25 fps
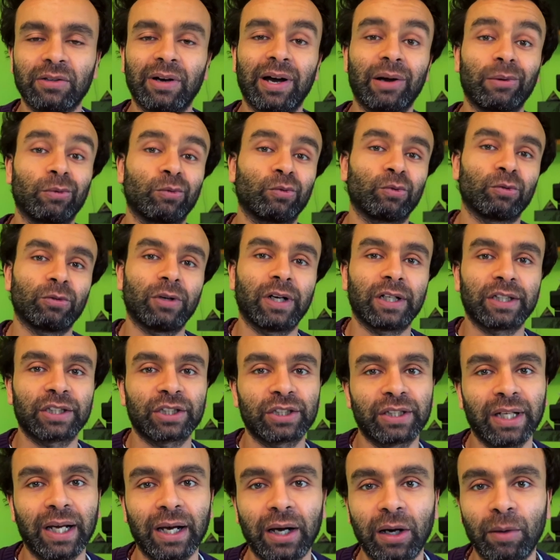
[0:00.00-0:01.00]
So I
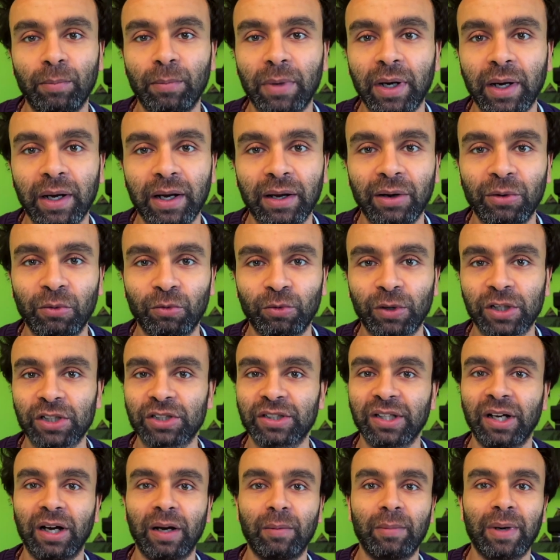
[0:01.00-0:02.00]
rushed out of
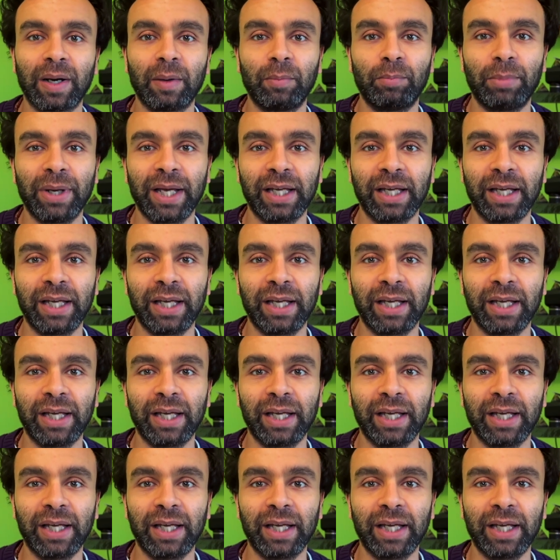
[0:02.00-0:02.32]
my